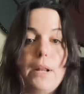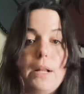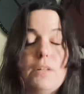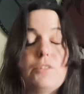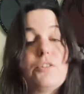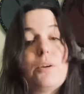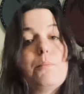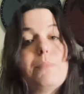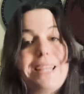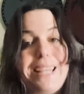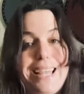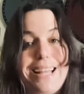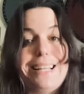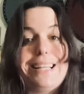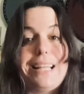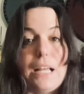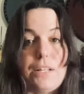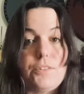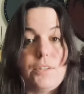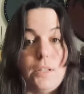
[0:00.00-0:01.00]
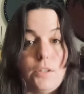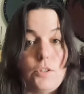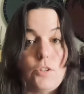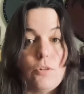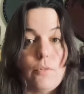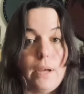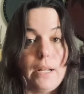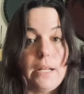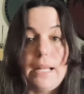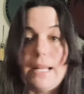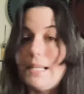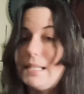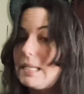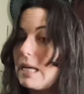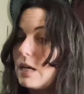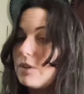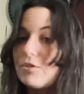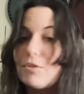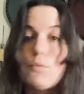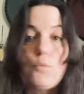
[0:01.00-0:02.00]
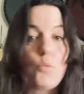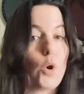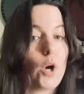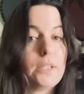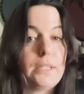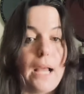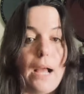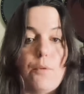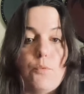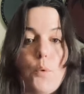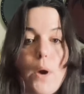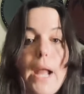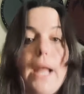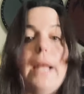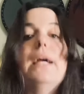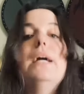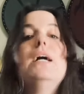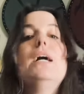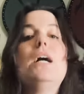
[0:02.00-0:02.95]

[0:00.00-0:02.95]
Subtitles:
and some kid gets into it. It doesn't work that way.